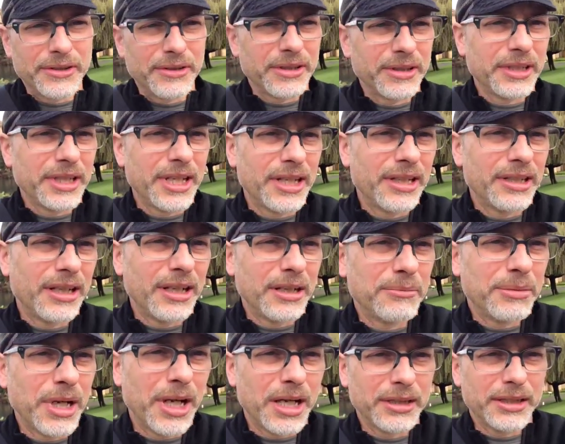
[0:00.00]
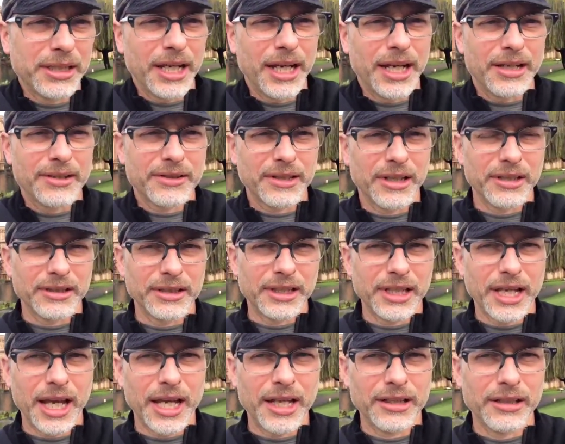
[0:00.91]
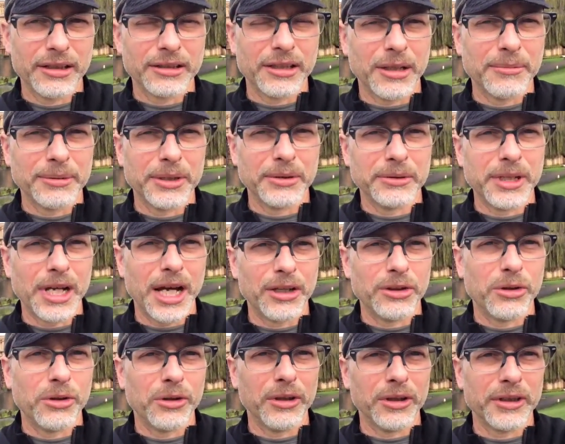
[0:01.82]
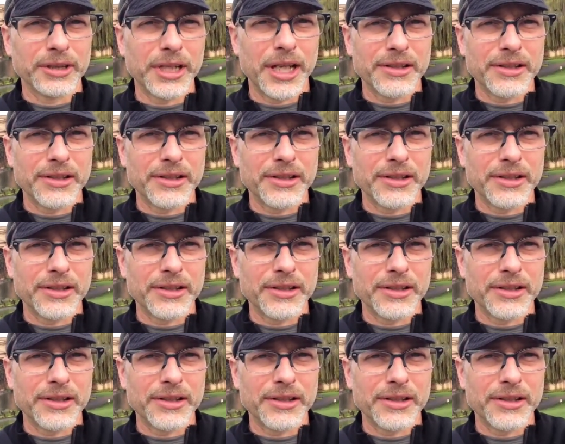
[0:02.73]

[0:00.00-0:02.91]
You can get it on podcast on klw.org.